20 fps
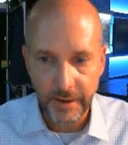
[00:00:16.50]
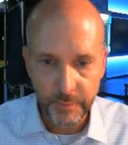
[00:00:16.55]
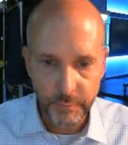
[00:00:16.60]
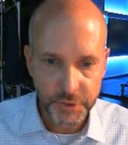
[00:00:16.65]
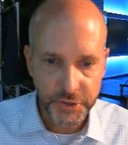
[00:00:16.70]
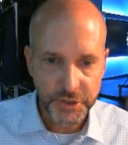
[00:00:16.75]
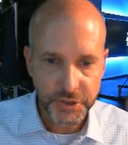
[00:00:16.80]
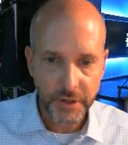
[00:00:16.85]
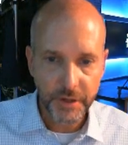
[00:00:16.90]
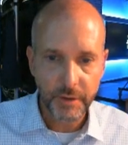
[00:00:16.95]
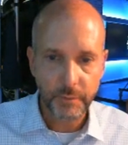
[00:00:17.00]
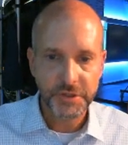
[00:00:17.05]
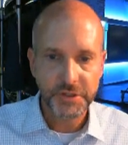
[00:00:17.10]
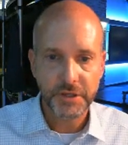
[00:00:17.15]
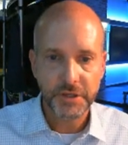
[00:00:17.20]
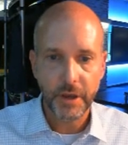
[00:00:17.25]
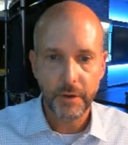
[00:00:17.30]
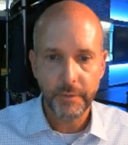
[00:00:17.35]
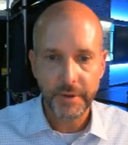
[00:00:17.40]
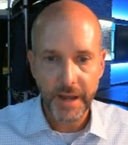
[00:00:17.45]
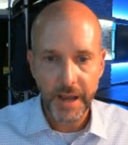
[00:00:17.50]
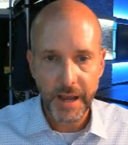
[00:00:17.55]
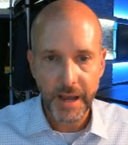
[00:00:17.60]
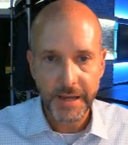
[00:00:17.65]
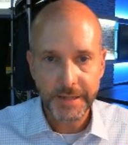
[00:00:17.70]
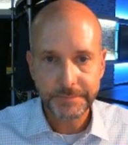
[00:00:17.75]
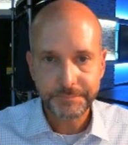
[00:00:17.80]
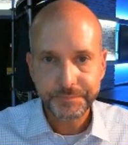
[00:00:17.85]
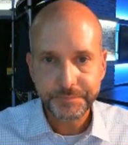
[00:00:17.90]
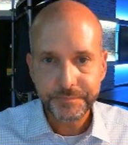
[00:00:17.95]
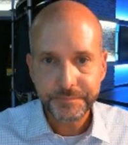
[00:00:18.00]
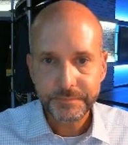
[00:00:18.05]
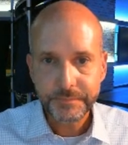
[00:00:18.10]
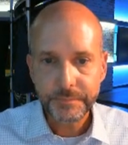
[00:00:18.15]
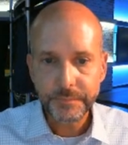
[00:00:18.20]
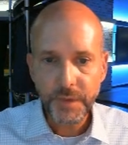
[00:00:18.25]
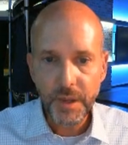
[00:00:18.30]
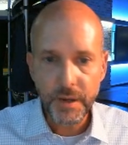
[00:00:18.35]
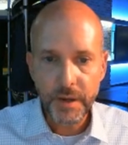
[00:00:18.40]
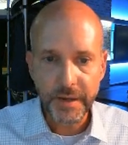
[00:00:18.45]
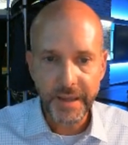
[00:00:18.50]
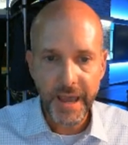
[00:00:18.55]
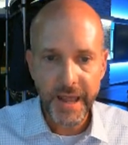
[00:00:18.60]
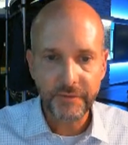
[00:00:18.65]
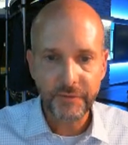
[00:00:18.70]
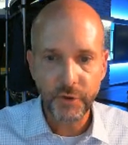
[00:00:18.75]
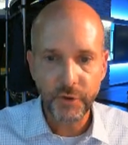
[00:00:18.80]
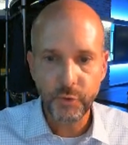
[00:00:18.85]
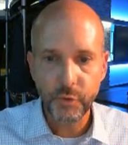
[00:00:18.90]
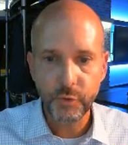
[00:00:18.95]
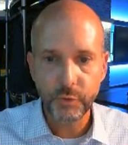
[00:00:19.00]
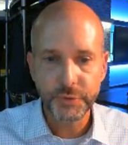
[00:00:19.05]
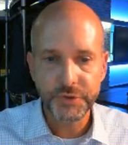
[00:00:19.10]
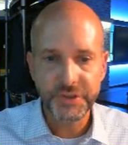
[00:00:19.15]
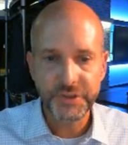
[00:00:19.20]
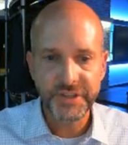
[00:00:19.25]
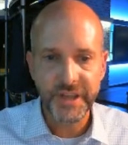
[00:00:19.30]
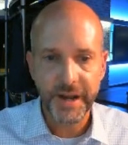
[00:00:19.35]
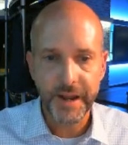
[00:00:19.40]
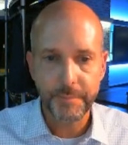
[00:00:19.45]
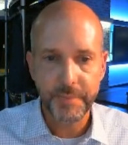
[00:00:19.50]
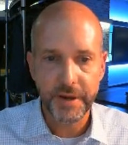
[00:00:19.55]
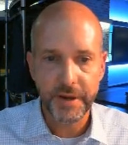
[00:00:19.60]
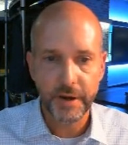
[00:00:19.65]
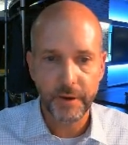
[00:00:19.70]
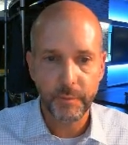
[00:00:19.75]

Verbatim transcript: show you what's going on. Kind of a cool setup here.